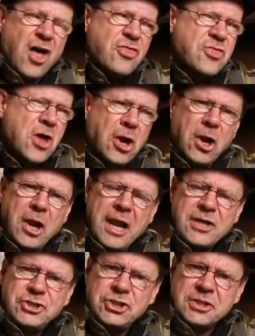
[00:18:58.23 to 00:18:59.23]
the
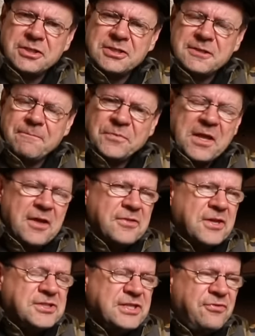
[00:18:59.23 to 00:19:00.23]
legend,
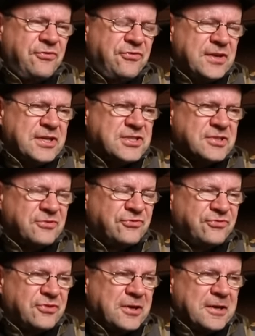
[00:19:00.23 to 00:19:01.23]
the
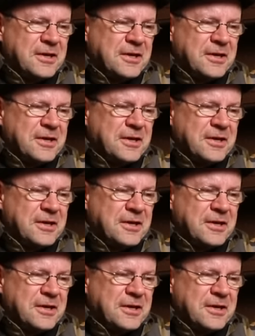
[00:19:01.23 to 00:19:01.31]
definitive